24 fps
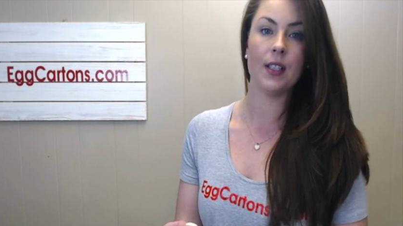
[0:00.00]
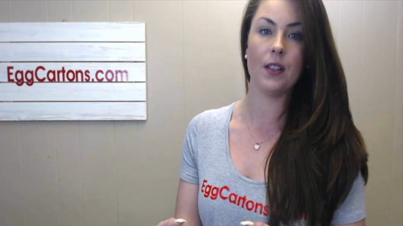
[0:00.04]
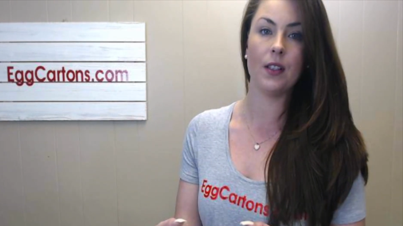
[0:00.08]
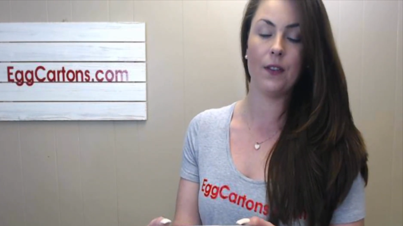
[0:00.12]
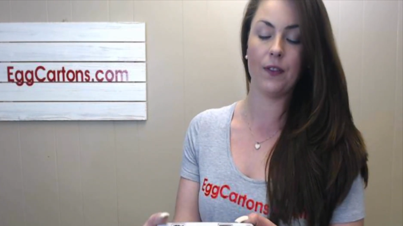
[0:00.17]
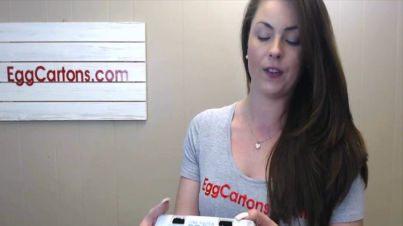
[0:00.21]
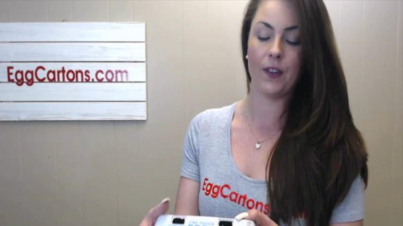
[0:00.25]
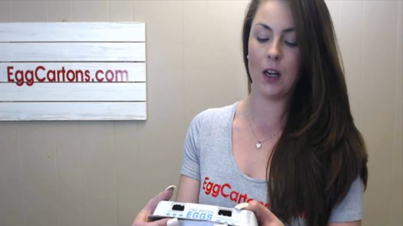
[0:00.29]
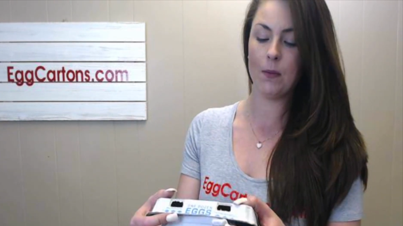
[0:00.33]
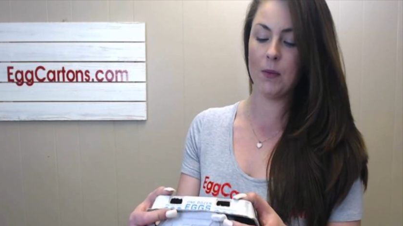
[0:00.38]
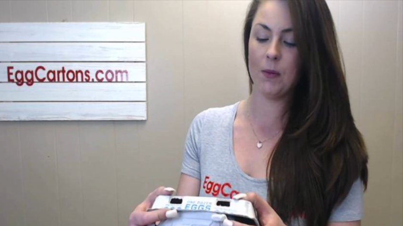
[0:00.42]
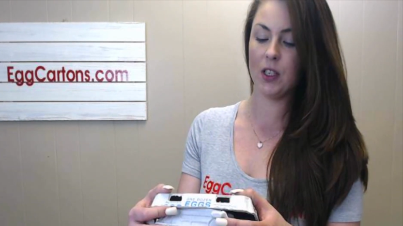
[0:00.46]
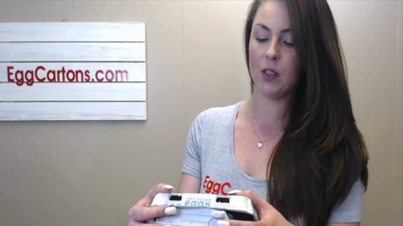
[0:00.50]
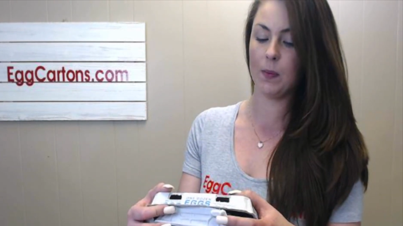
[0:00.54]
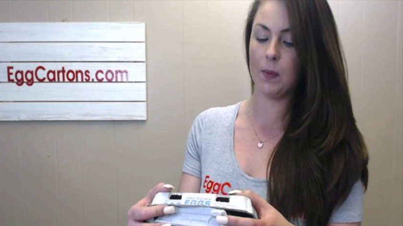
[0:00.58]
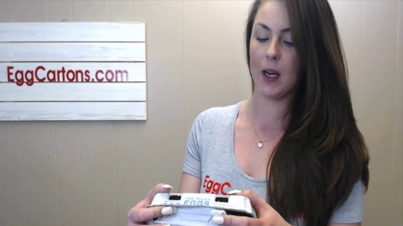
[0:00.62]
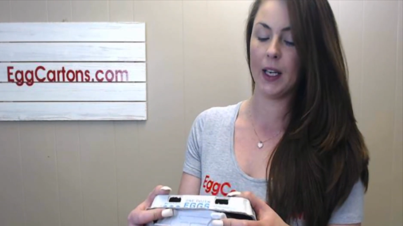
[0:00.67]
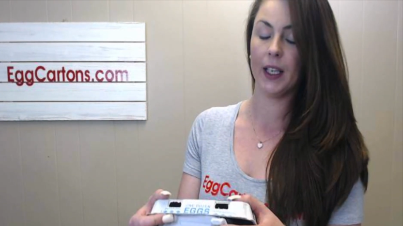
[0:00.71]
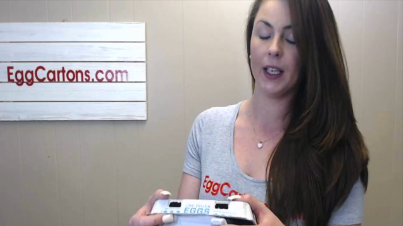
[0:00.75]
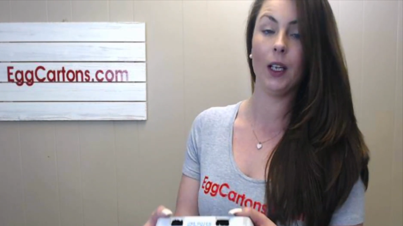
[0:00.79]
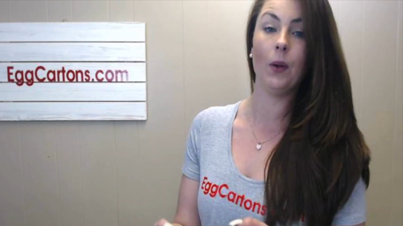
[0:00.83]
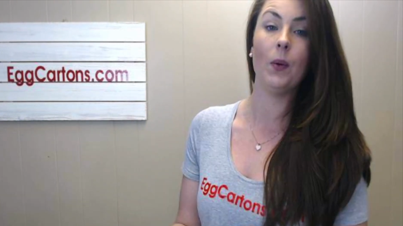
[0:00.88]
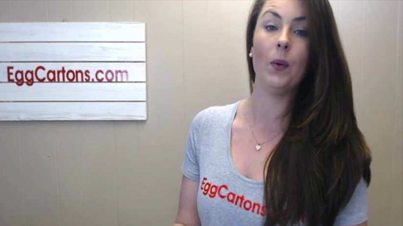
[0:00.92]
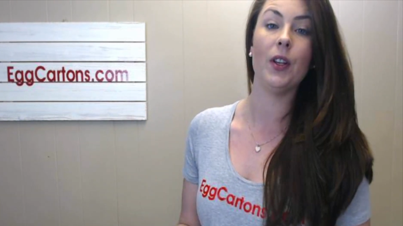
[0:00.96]
the farmer's
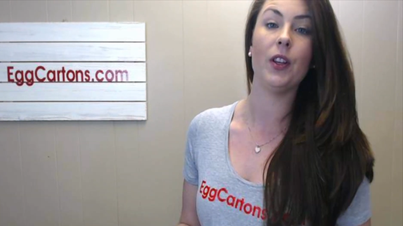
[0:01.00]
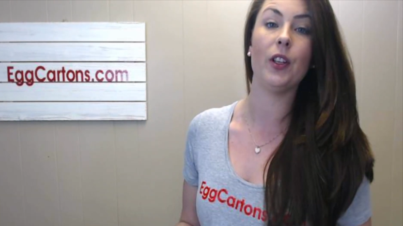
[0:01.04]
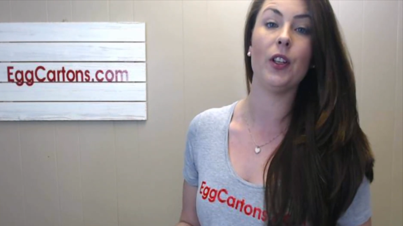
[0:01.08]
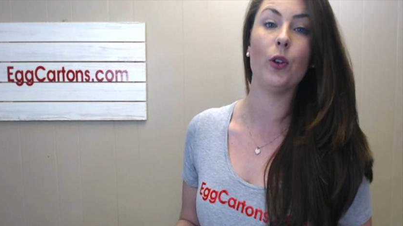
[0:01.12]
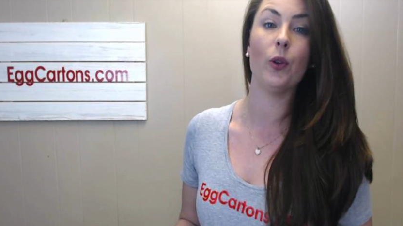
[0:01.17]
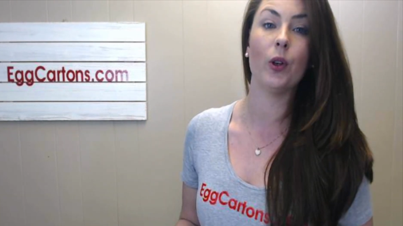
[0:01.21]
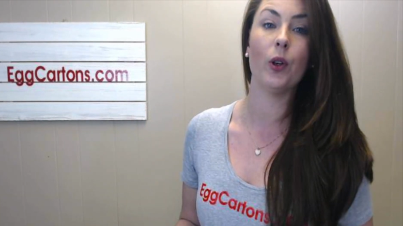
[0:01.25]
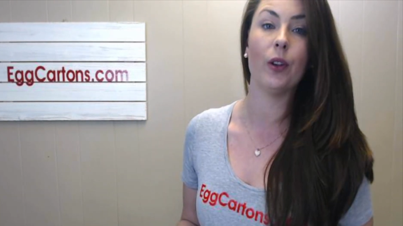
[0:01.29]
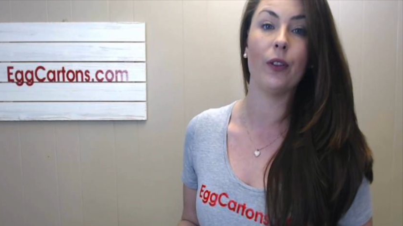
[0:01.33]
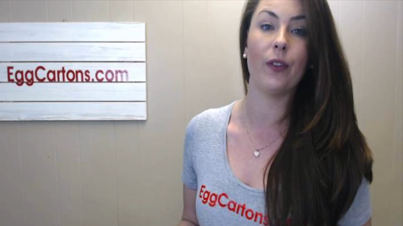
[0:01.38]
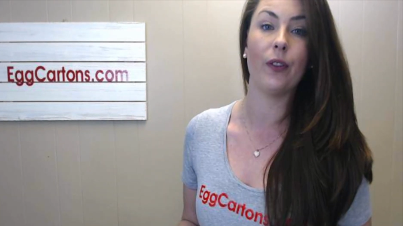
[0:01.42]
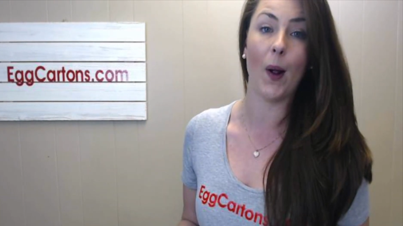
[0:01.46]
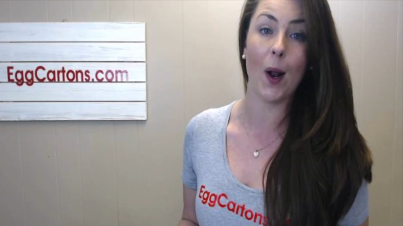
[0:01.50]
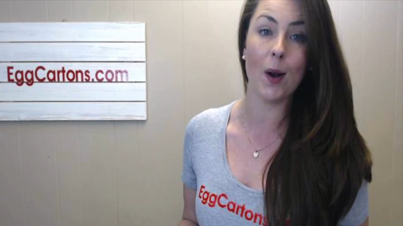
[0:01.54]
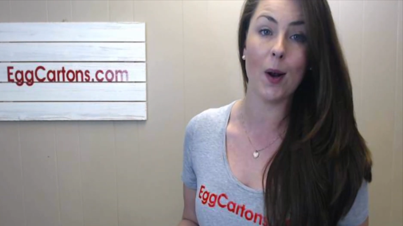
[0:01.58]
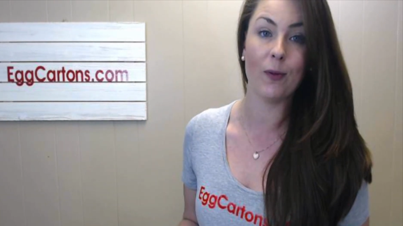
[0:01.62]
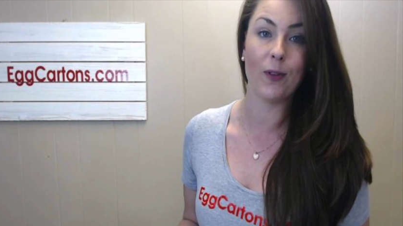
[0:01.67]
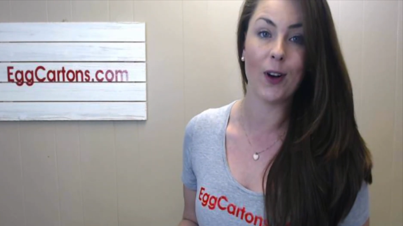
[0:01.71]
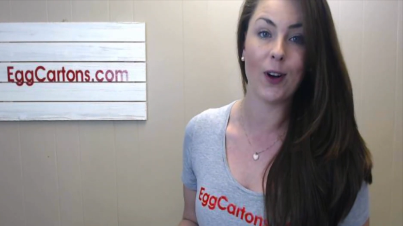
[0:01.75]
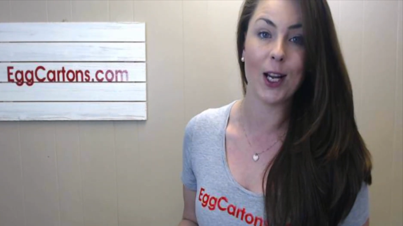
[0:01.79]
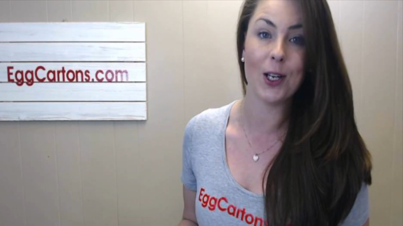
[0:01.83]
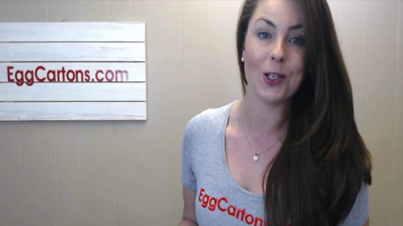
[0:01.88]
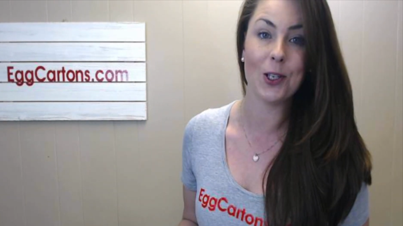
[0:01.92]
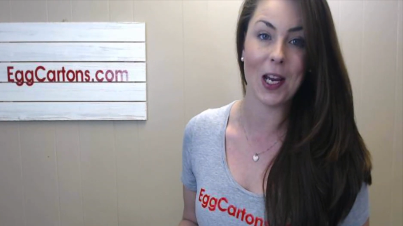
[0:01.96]
market with your farm
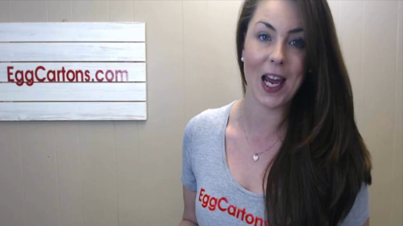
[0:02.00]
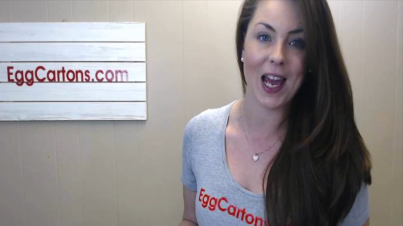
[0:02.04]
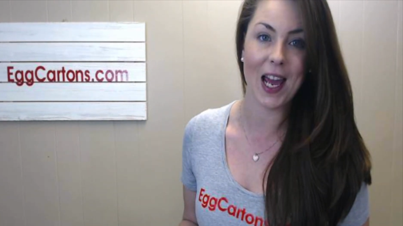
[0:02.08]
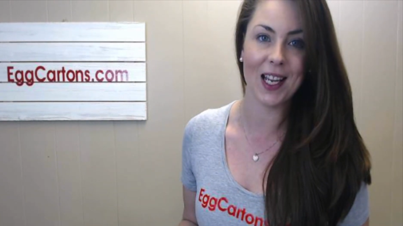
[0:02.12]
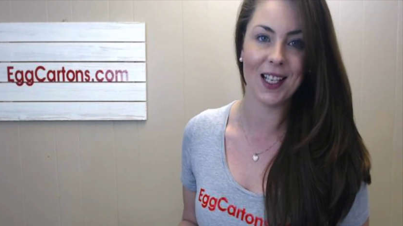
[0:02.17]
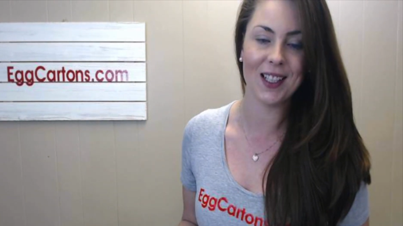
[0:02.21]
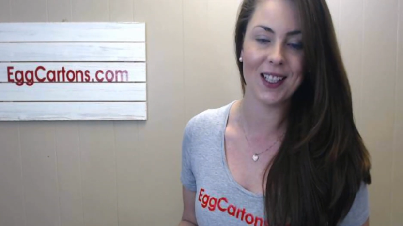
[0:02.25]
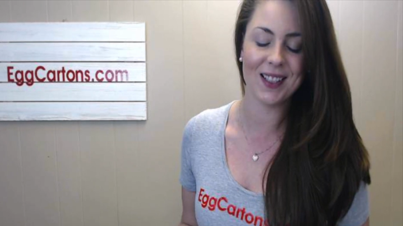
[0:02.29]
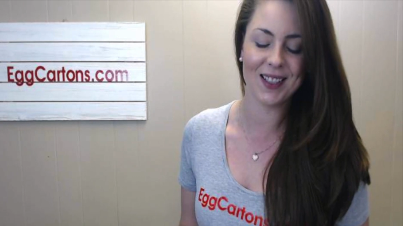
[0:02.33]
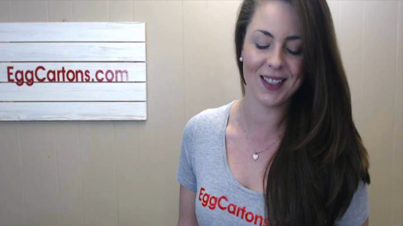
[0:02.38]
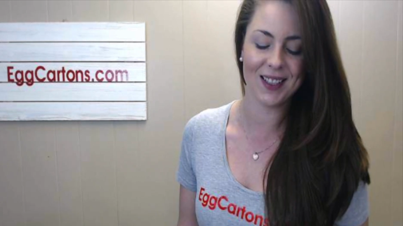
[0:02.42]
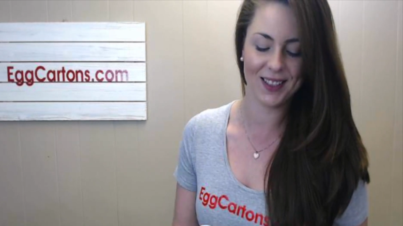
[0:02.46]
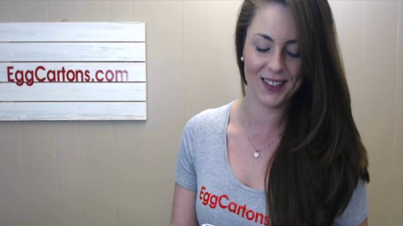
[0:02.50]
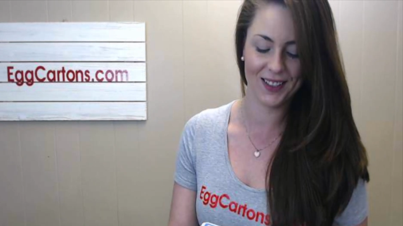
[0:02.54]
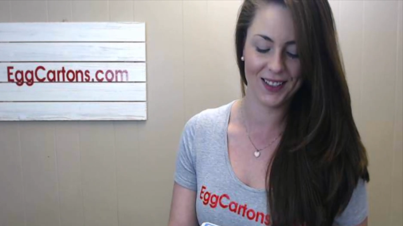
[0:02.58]
fresh eggs.